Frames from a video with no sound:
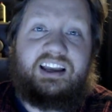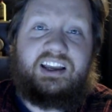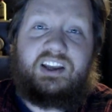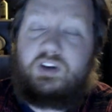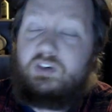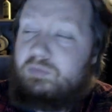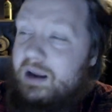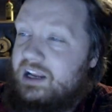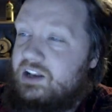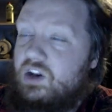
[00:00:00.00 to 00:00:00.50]

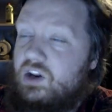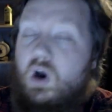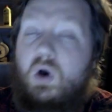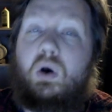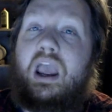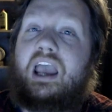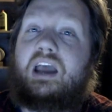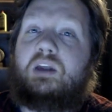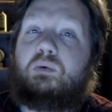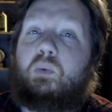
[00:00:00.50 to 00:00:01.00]
You've made no
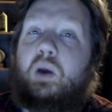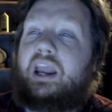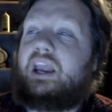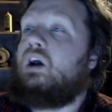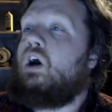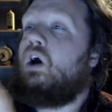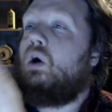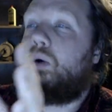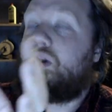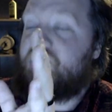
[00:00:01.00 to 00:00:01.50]
headway.
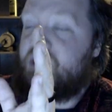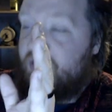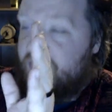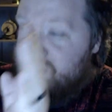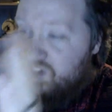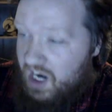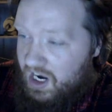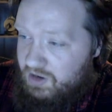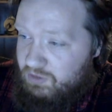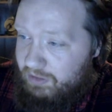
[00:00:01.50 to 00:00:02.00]
What
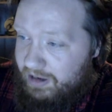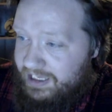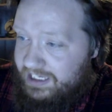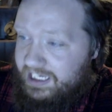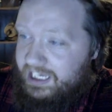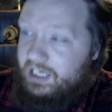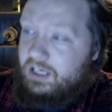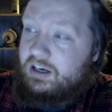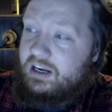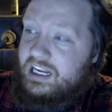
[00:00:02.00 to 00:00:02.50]
you've done right
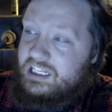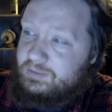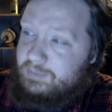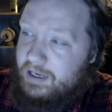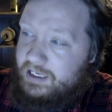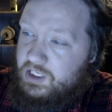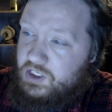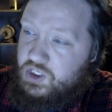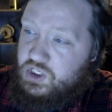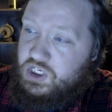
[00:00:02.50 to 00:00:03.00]
here is
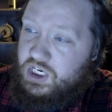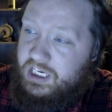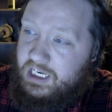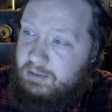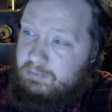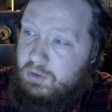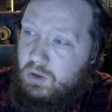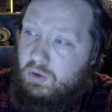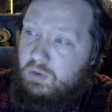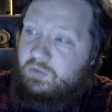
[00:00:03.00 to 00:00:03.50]
made a
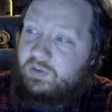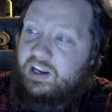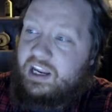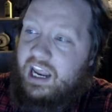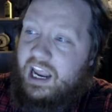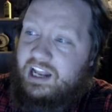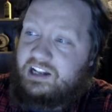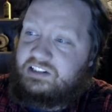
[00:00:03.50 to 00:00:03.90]
shitty movie,